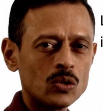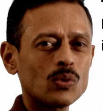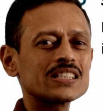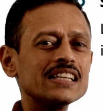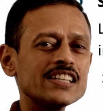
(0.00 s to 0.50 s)

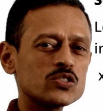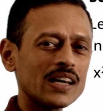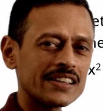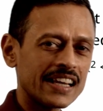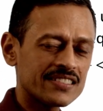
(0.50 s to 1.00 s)
what's the least
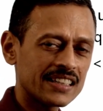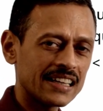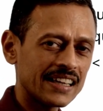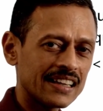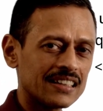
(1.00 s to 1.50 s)
value that x
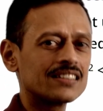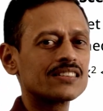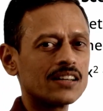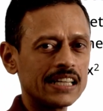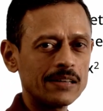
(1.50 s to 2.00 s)
can
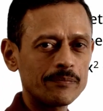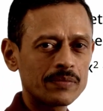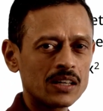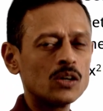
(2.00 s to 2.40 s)
take? 13.